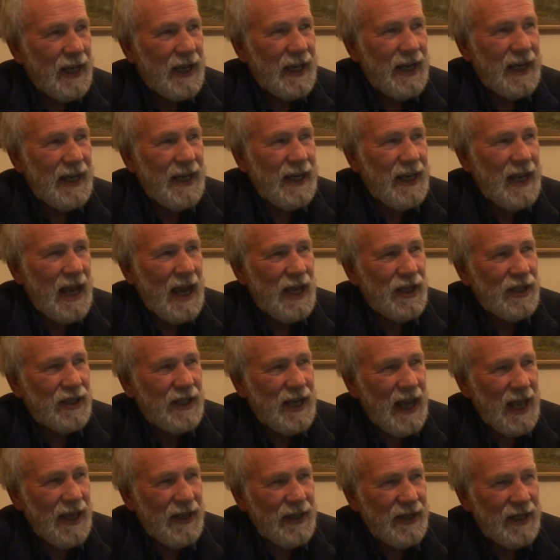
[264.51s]
he has
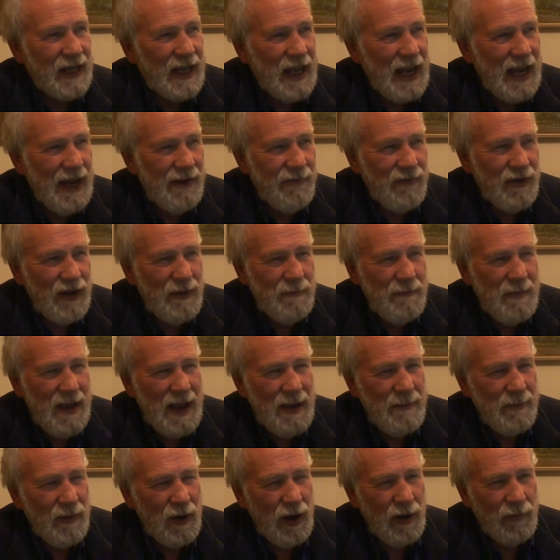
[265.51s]
gathered every
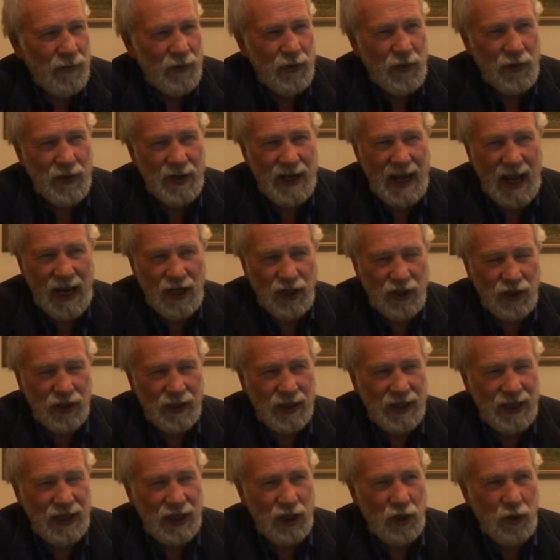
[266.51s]
member of
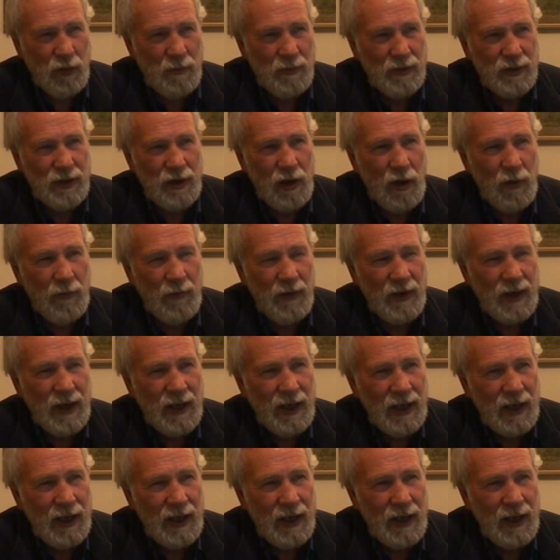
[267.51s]
creation into himself